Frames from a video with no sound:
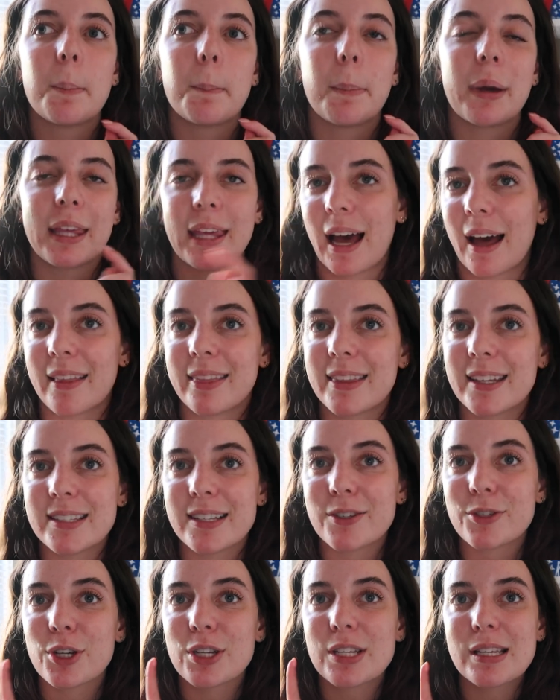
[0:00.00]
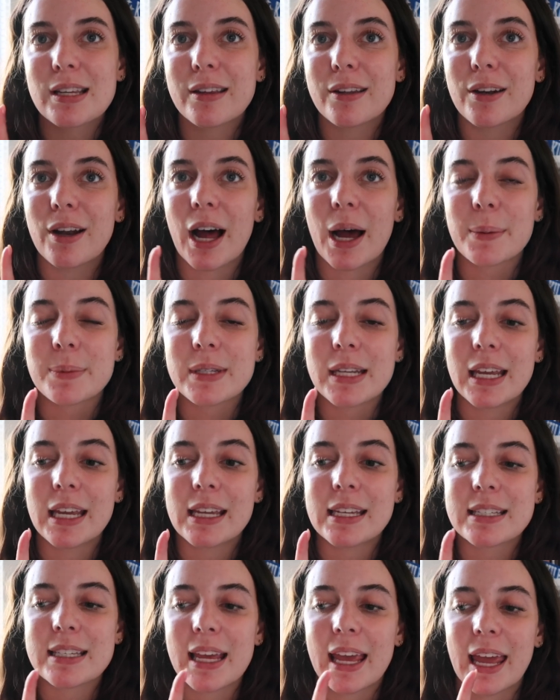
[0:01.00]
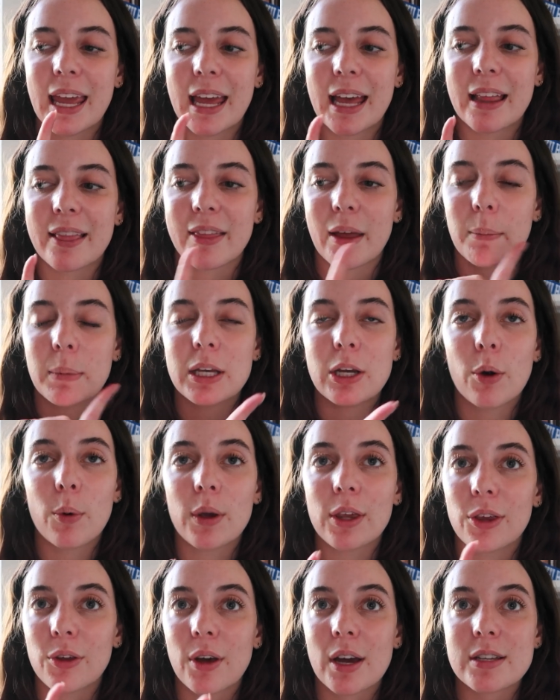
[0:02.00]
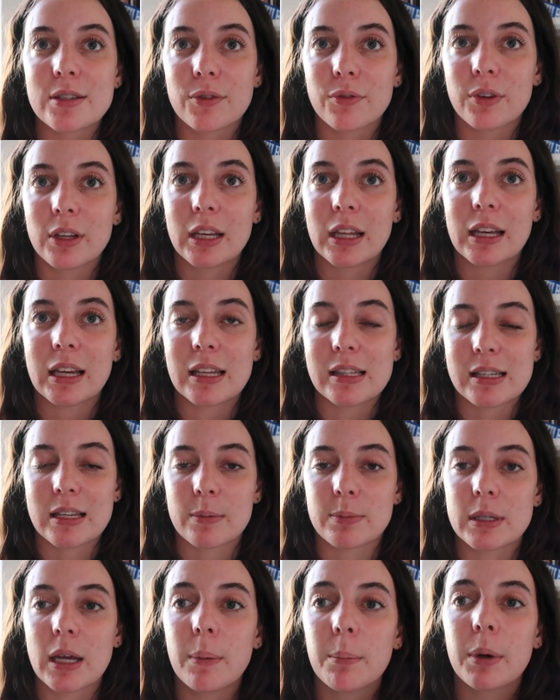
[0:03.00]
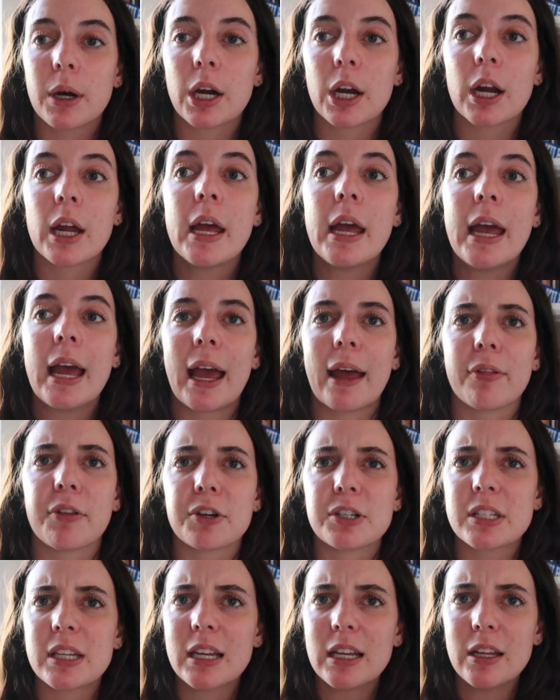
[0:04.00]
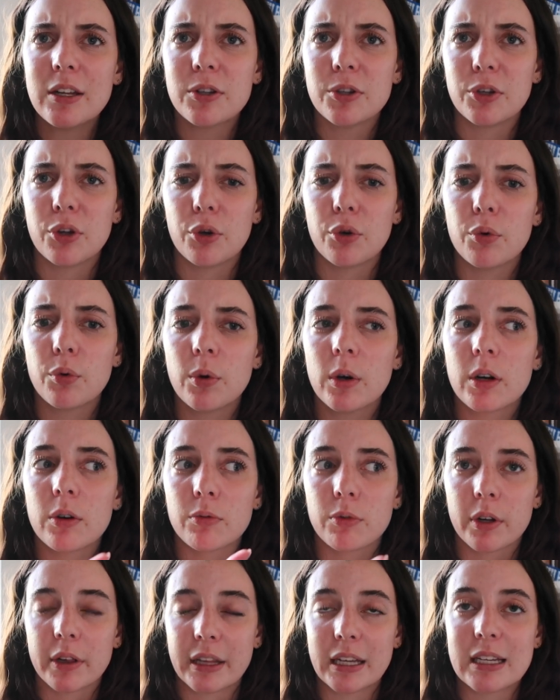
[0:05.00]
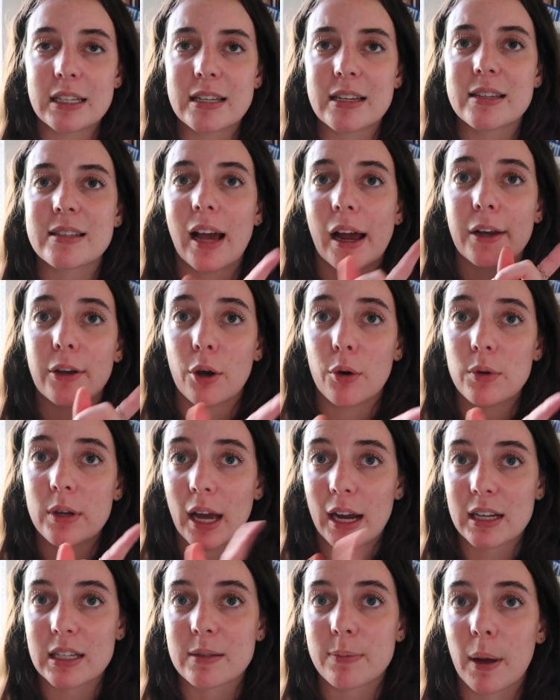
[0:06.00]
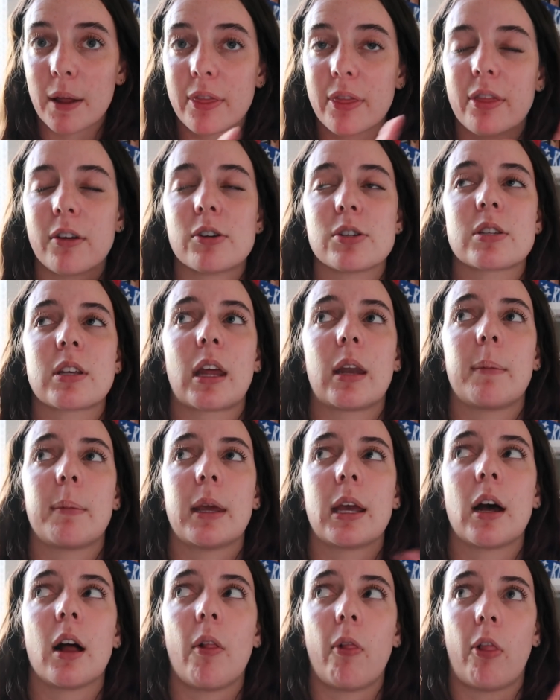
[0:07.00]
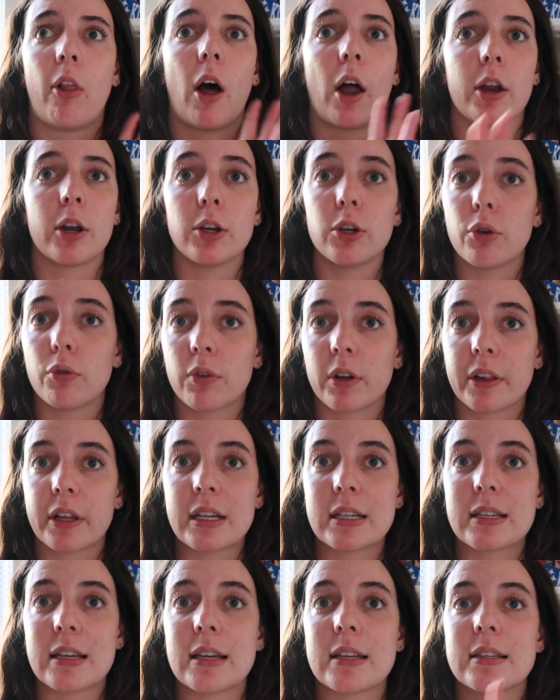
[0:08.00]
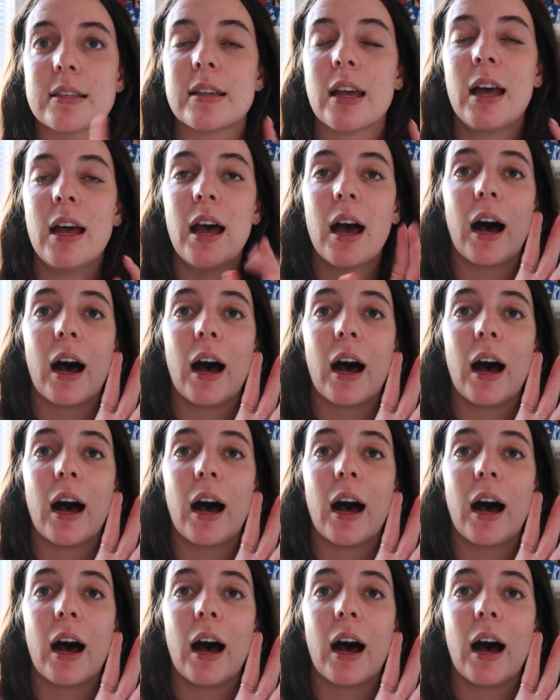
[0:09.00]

But yeah, this is just a little update, and let me know what you guys are reading in September. If there's any new releases, I know next month there's going to be a lot of new releases.